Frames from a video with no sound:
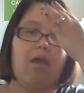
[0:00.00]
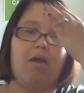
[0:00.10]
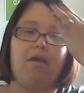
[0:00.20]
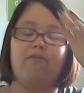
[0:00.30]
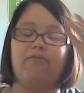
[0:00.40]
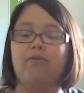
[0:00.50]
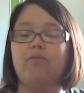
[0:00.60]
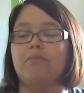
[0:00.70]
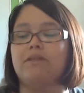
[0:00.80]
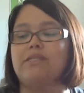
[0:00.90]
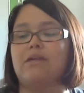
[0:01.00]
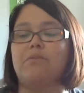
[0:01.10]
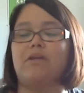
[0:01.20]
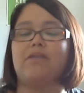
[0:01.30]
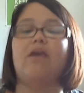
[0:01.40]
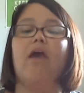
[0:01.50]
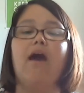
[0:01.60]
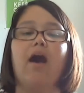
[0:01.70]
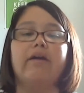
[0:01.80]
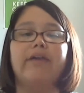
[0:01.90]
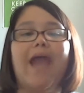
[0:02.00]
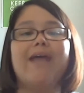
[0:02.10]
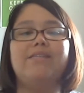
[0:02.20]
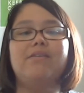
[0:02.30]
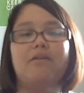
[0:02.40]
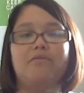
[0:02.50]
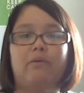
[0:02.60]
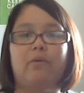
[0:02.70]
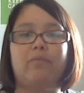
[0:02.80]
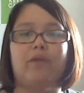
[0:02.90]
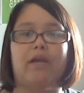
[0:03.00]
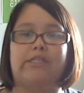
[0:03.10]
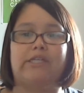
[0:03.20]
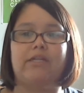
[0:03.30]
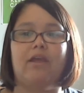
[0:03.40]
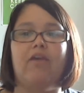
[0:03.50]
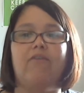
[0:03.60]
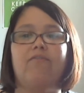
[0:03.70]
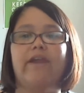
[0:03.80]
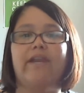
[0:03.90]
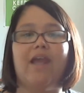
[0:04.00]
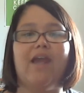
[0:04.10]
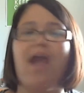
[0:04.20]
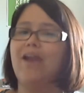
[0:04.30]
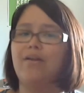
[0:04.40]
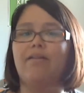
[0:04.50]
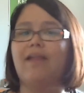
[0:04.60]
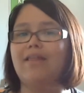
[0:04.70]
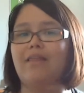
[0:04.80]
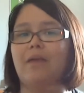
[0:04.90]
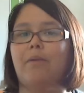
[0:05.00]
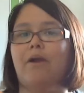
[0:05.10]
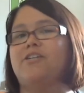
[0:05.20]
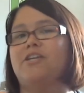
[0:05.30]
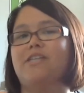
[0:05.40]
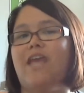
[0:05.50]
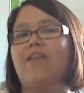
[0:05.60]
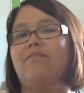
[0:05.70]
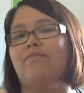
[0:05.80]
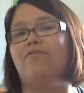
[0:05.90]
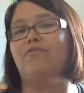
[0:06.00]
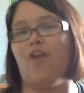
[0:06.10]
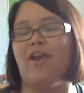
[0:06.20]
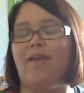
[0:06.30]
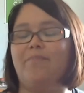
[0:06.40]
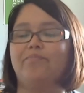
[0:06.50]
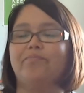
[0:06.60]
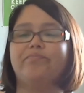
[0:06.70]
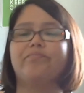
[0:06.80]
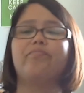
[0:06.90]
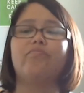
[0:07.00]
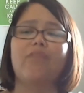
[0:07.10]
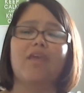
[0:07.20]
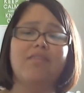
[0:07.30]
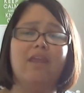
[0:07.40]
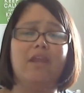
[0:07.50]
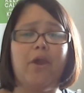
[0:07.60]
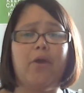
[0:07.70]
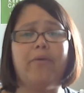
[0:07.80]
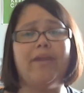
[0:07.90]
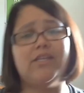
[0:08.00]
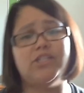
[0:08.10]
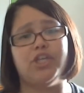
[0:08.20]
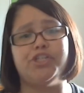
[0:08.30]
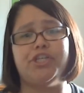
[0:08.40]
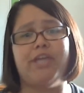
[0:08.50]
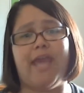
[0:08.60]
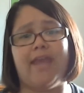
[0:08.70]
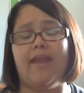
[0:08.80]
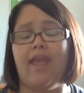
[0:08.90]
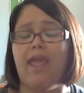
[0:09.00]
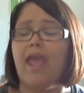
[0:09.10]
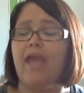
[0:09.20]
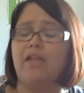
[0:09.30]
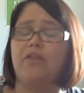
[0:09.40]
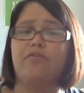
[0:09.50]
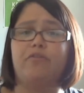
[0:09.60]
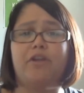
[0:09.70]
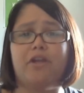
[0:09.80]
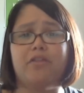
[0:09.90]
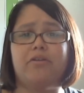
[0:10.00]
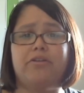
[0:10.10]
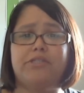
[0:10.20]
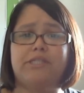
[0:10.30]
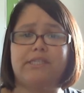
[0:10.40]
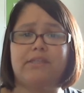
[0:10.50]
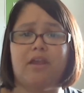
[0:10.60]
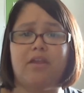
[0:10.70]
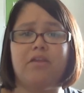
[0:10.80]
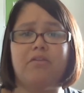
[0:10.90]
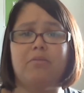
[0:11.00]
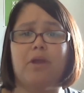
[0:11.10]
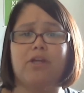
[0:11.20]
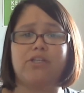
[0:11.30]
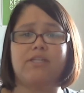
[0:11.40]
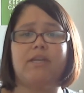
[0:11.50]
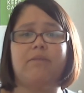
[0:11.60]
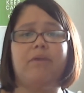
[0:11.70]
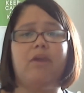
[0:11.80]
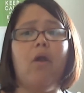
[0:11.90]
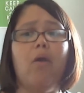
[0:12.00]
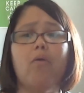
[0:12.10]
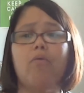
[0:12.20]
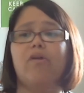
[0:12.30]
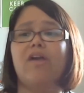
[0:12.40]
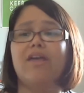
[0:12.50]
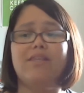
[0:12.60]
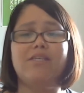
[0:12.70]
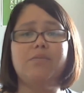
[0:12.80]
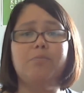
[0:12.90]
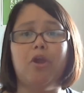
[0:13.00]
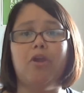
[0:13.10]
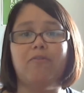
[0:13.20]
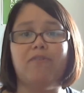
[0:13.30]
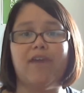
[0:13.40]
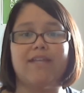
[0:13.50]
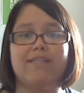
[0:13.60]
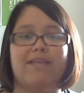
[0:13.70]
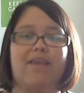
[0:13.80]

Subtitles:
a few months now, because I'll cast it on for one project, find I don't like that project, and frog it. Then I go and I search again, and I look for another project, and I'm like, oh, this is perfect.